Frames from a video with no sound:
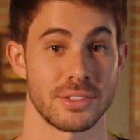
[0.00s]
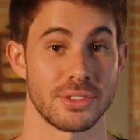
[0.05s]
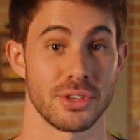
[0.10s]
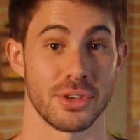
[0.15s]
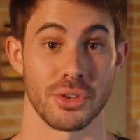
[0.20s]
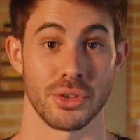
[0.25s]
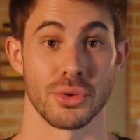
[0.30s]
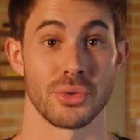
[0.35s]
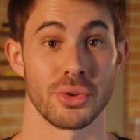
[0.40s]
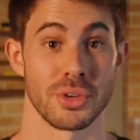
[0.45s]

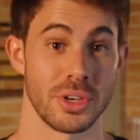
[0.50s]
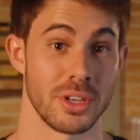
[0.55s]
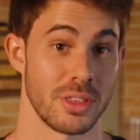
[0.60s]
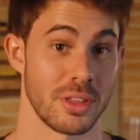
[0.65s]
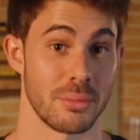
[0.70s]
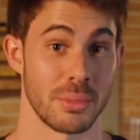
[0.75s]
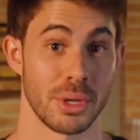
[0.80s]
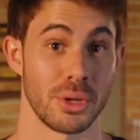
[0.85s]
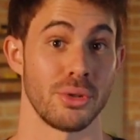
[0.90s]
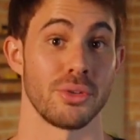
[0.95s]
secluded in
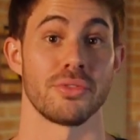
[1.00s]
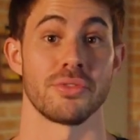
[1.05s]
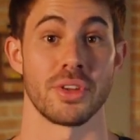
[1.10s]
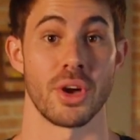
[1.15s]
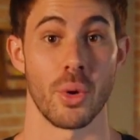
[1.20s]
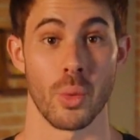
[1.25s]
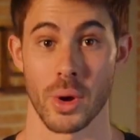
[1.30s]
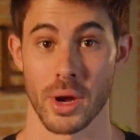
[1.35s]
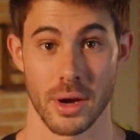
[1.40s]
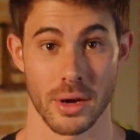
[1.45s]
the middle of
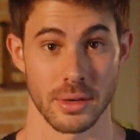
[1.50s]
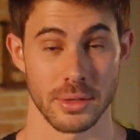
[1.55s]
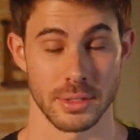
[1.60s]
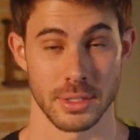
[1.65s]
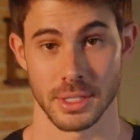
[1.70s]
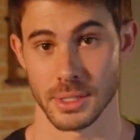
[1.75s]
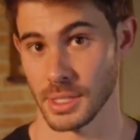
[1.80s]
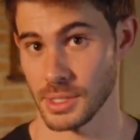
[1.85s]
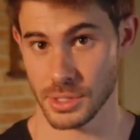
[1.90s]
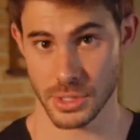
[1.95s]
nowhere,
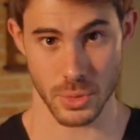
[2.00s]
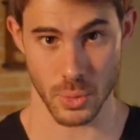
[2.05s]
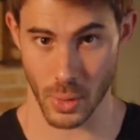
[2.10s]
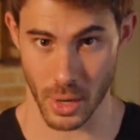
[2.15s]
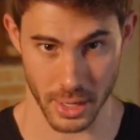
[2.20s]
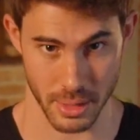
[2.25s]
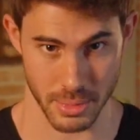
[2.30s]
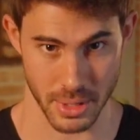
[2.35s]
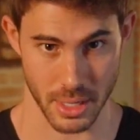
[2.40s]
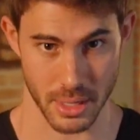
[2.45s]
unless you
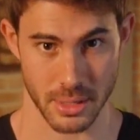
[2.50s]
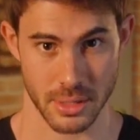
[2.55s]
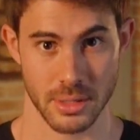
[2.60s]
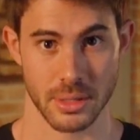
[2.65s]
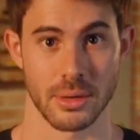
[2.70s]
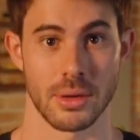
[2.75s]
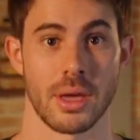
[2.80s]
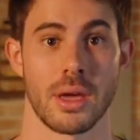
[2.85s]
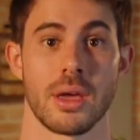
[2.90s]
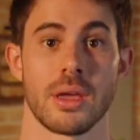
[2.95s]
want to be,
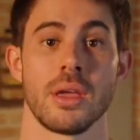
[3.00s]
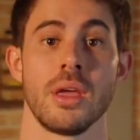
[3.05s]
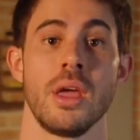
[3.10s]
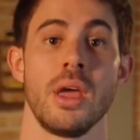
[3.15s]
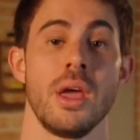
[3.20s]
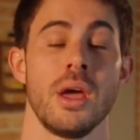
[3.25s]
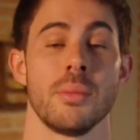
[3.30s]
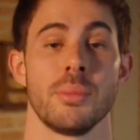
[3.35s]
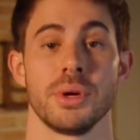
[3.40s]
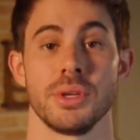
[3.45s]
okay?
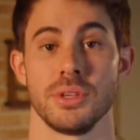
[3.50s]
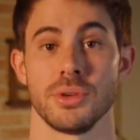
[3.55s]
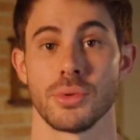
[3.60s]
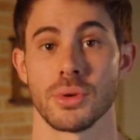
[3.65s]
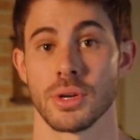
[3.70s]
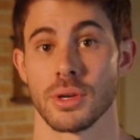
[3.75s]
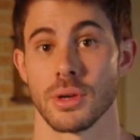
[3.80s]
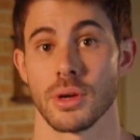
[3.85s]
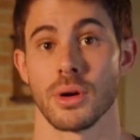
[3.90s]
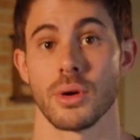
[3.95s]
But you
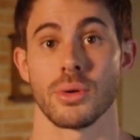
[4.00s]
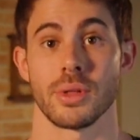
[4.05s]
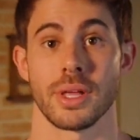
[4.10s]
want to know,